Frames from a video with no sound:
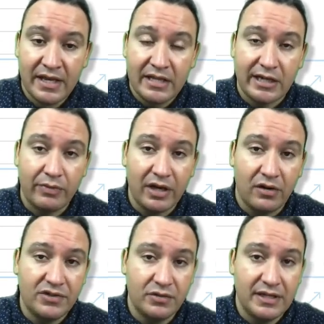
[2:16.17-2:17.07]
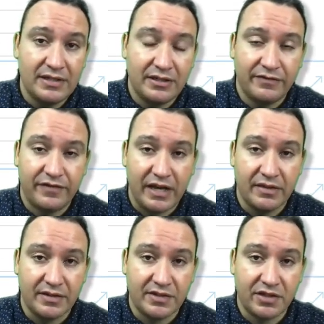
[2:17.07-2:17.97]
Now we also need to define
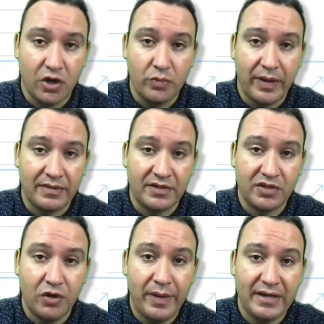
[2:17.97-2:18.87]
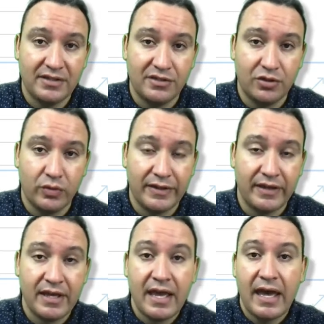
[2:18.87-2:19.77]
the scope, and the scope has to do with
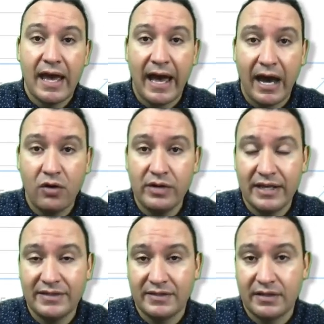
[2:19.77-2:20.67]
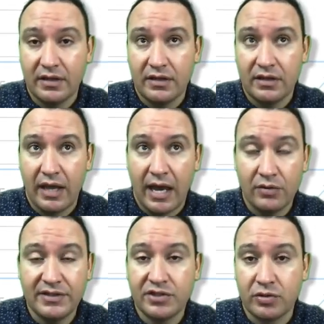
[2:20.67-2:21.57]
how is
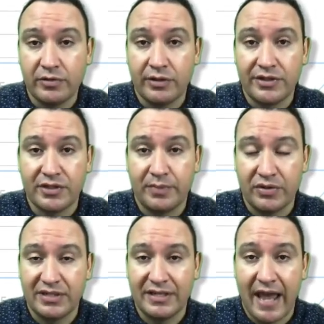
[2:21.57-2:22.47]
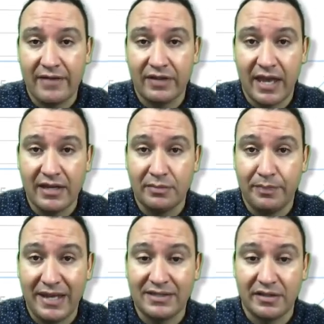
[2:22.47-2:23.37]
the screen reader supposed to navigate it
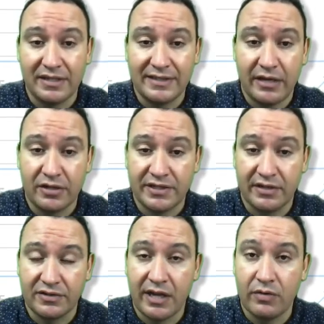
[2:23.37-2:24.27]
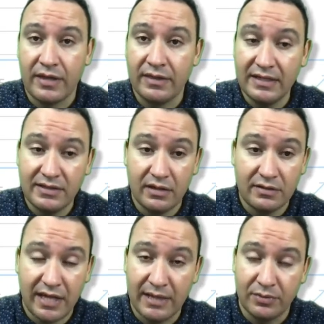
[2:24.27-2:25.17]
based on these header cells. Now in this
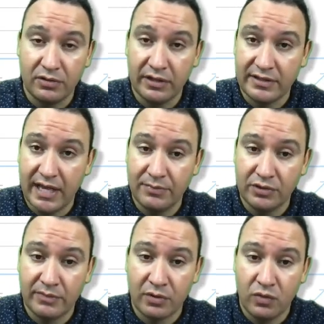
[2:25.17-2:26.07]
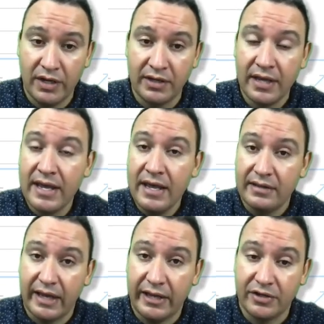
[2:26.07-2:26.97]
table, in table number 1,
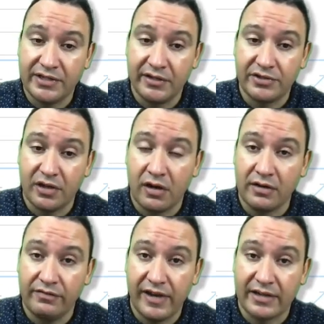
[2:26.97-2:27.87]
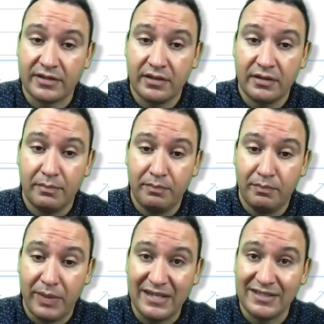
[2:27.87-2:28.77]
the header cells are in fact
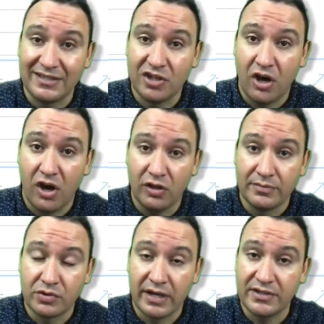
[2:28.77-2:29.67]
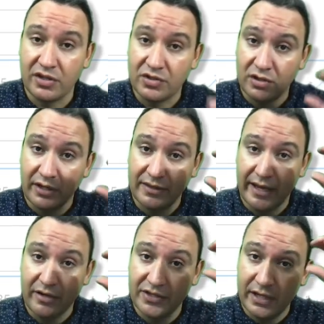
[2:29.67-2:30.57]
based in columns, right? So you start at the
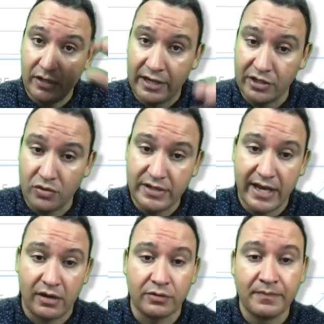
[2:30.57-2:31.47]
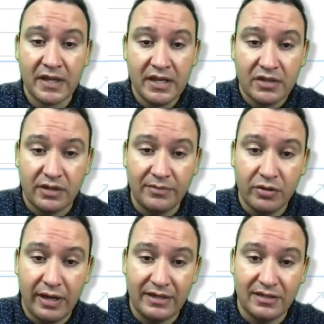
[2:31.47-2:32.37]
header cell and go down. So I'm going to go
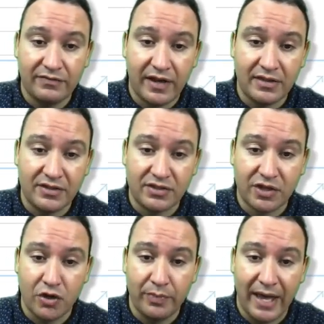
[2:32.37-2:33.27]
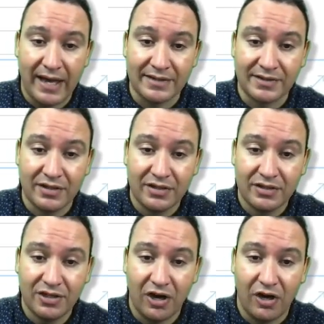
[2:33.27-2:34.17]
ahead and define the scope as
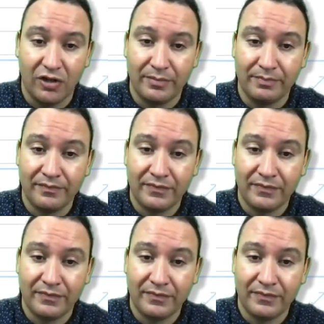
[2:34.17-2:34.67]
column.